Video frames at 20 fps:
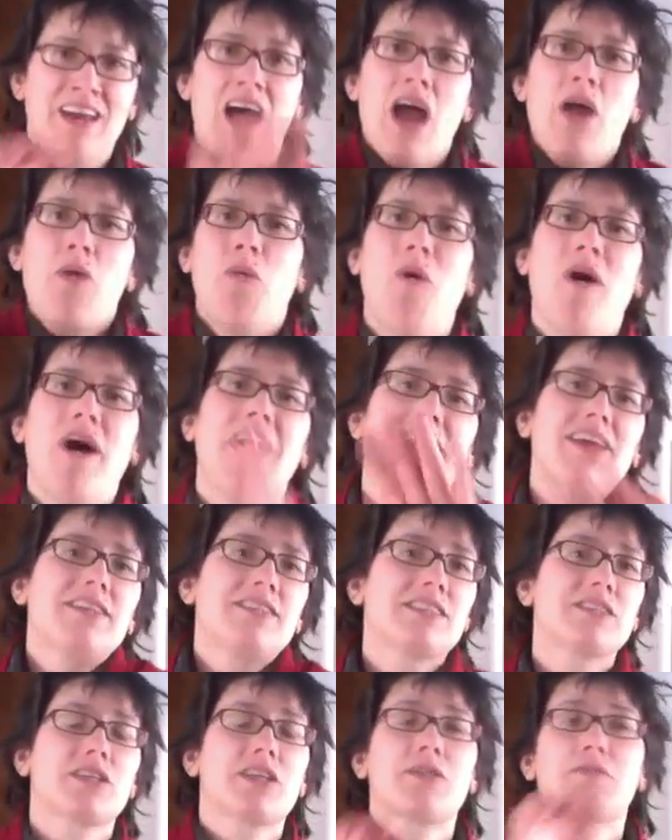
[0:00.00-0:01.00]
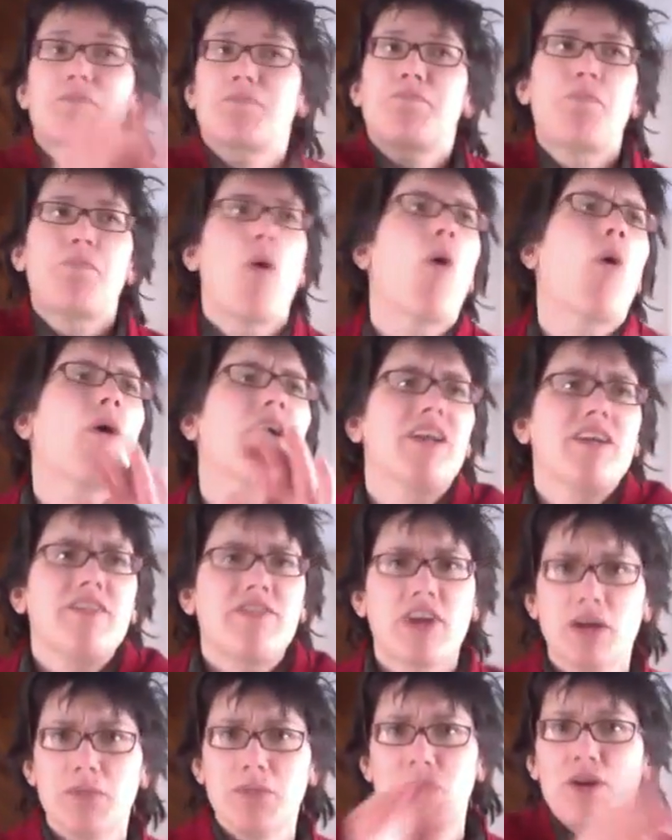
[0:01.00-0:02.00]
I want a supportive
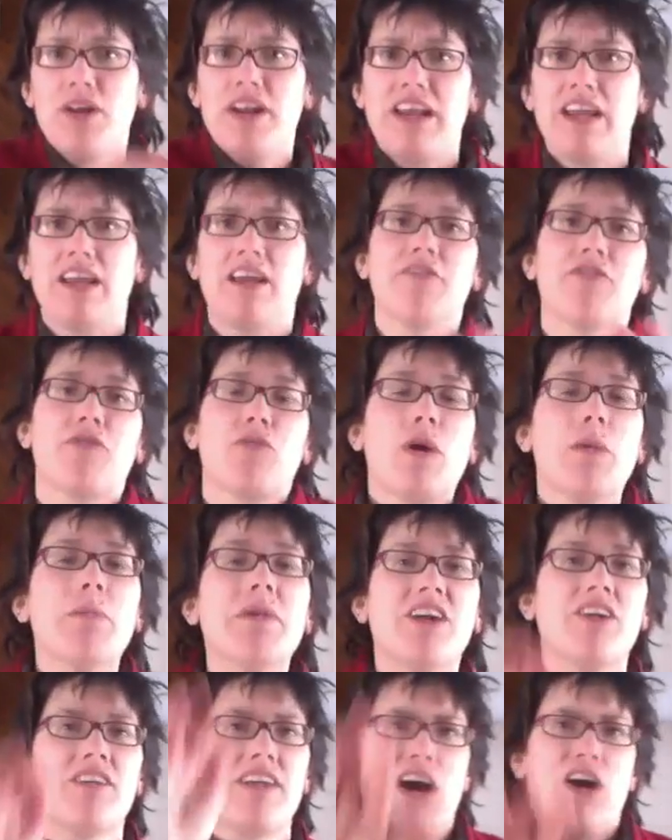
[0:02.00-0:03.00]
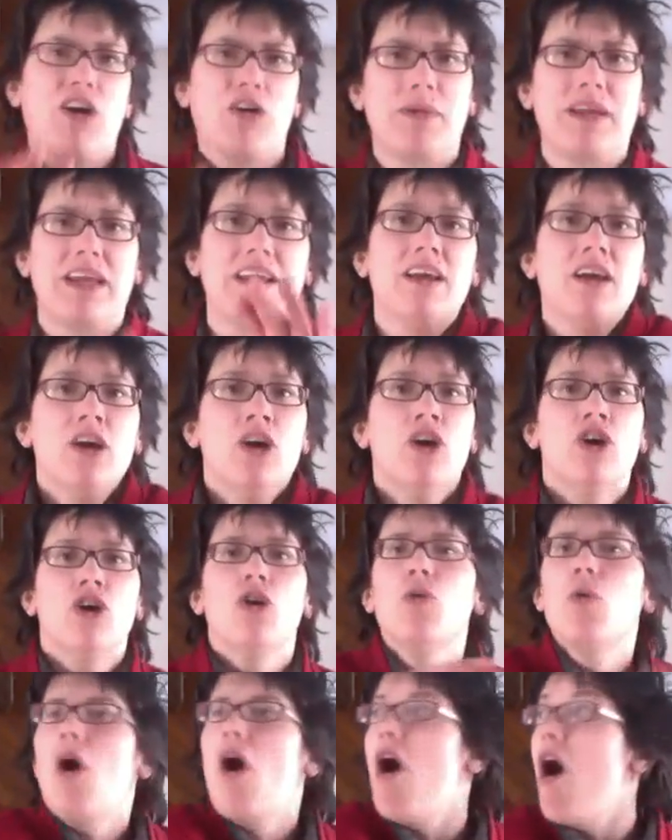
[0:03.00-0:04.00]
community of women around me
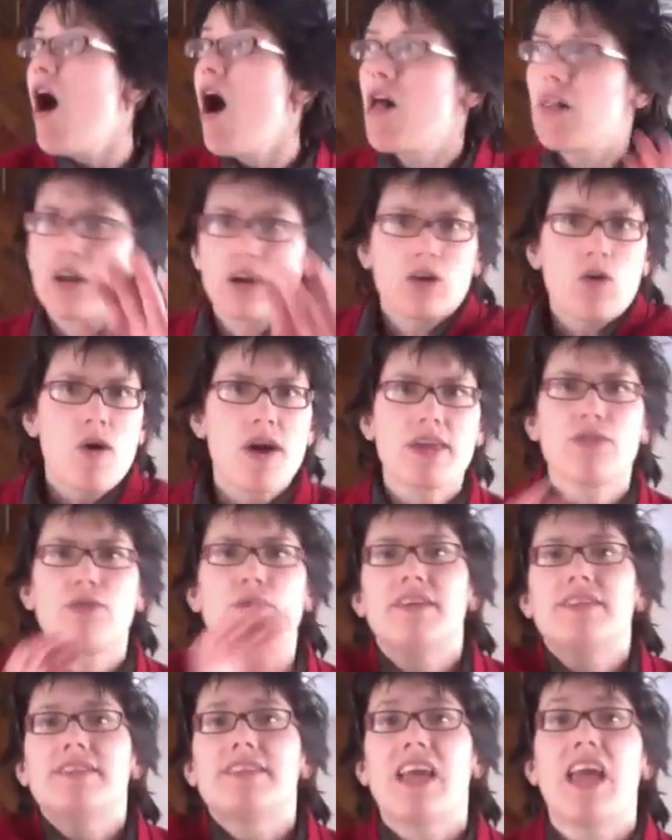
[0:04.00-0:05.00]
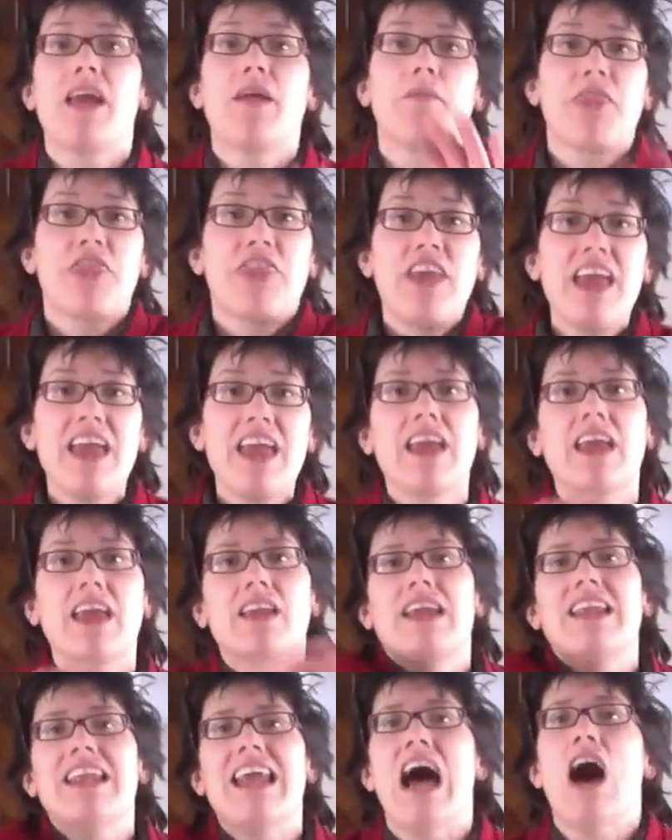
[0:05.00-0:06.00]
who all are going through the same thing and
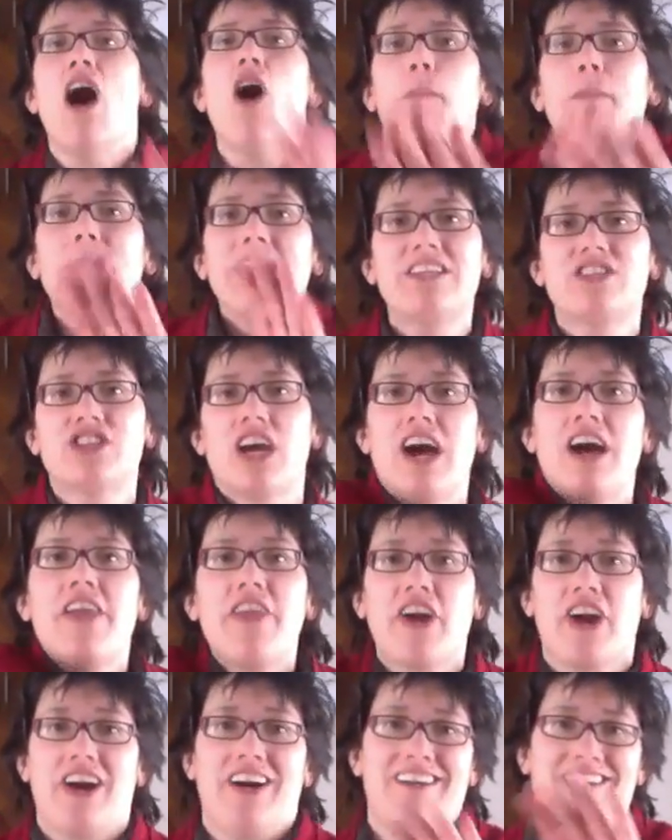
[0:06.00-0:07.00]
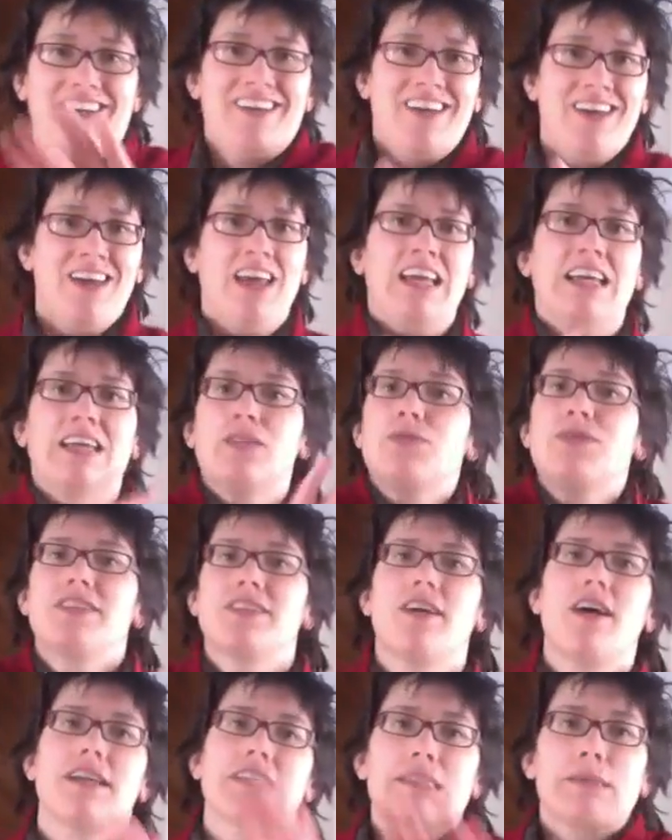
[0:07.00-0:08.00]
can help each other, because we're
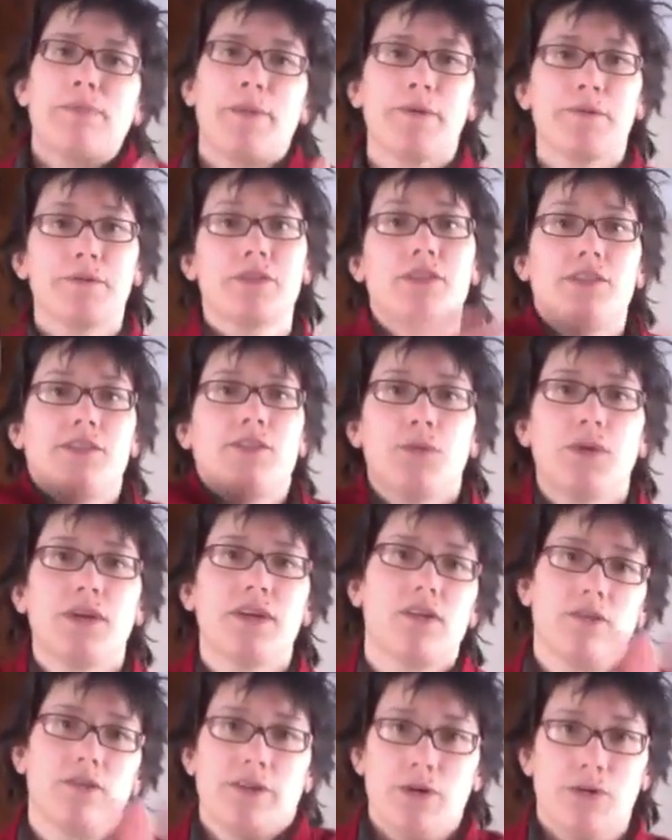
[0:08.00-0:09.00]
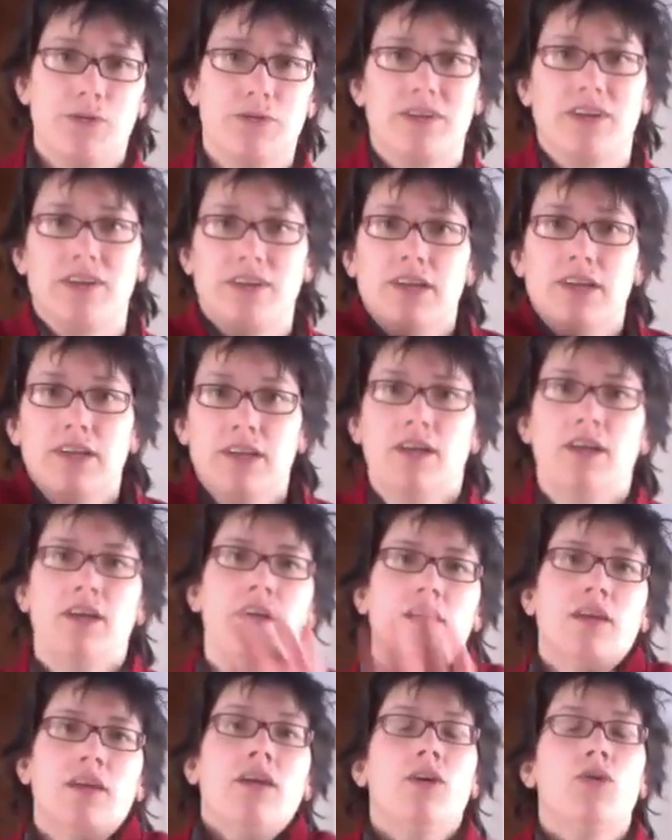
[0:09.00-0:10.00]
not supposed to do it alone.
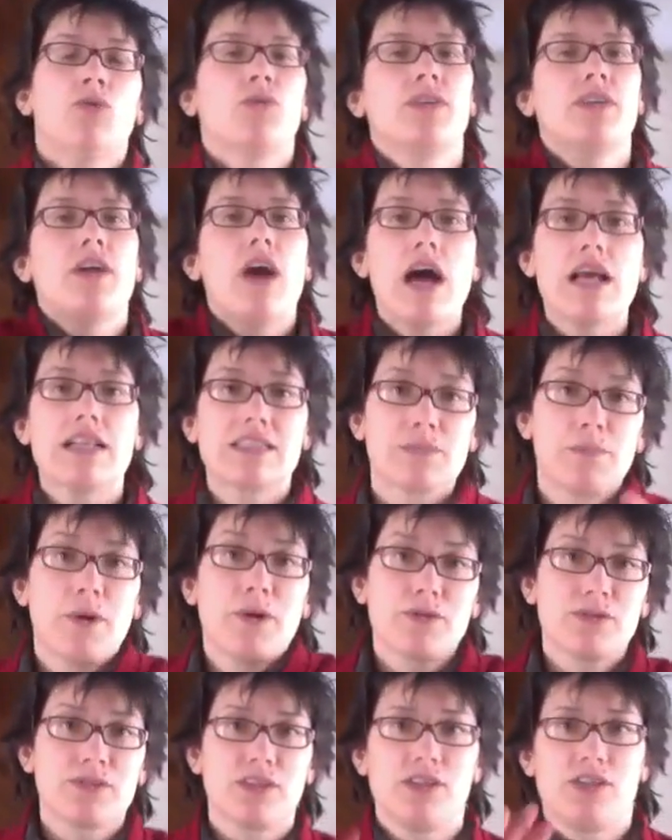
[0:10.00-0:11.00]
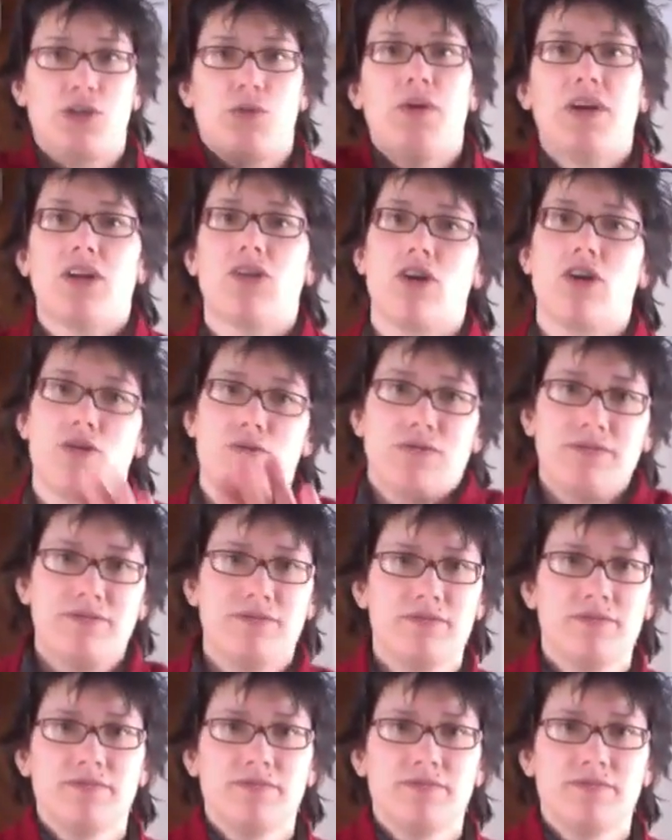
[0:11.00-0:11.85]
We're not supposed to do it alone.